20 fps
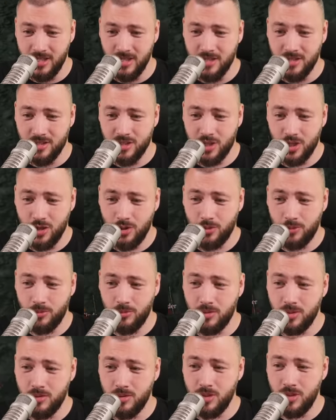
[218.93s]
So
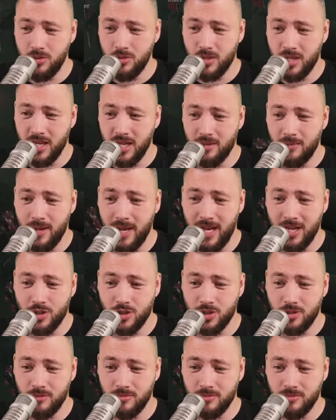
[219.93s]
you can
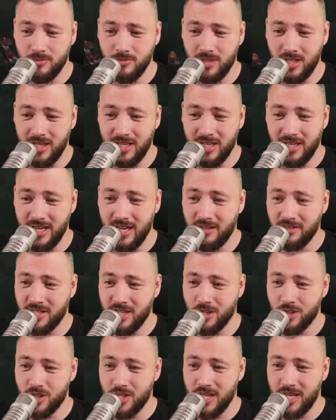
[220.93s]
imagine, like, I
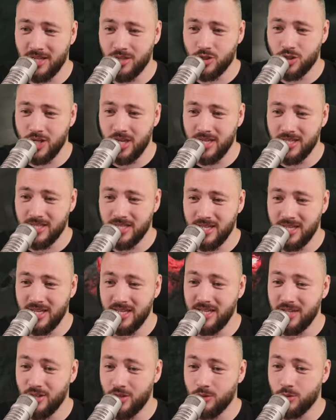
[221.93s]
touch that chest and
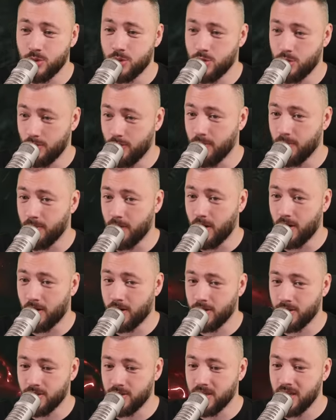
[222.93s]
he goes super
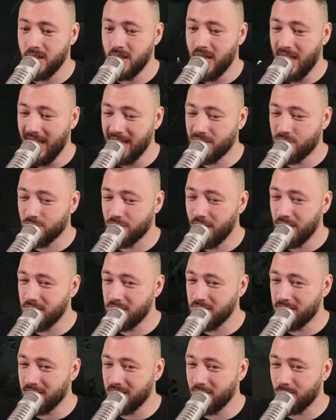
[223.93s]
bonkers. I tried to
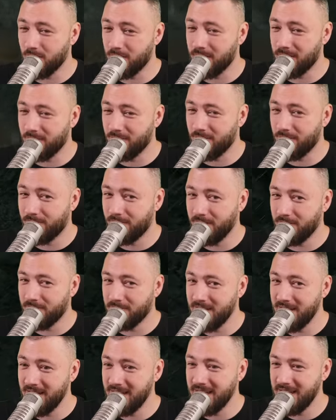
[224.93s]
kill him with level
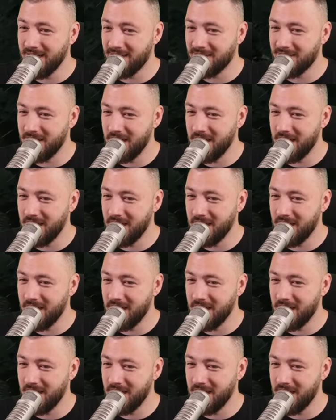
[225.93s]
50.